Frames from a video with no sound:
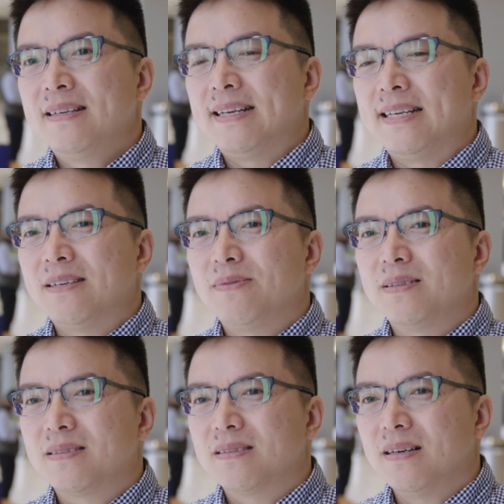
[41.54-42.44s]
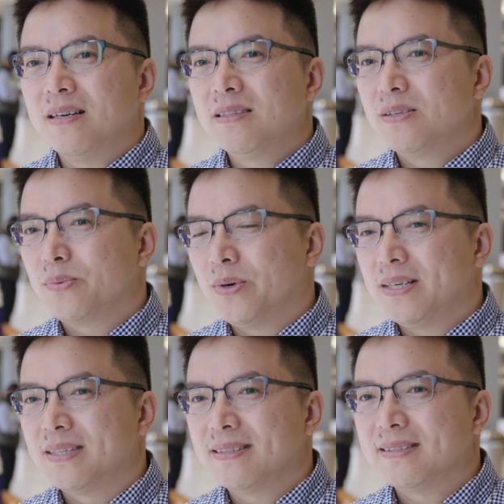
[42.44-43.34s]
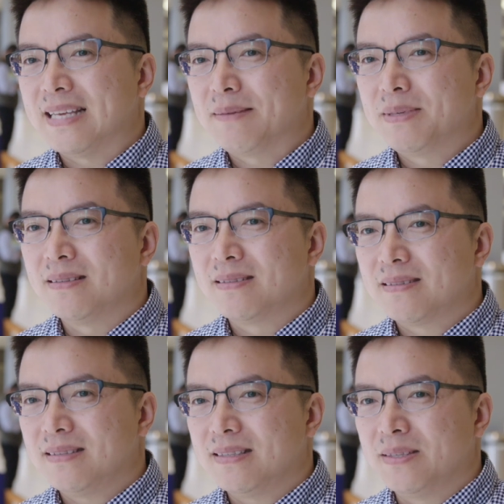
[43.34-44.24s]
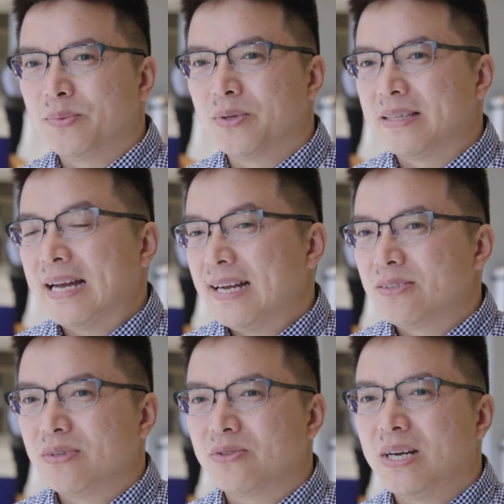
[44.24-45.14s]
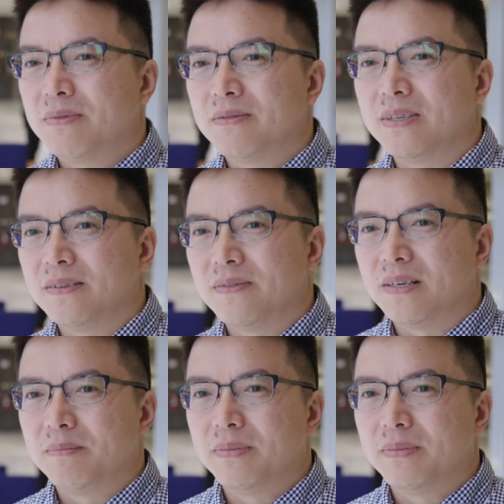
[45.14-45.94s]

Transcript: And if it's under 1, that means it will not actually travel very far.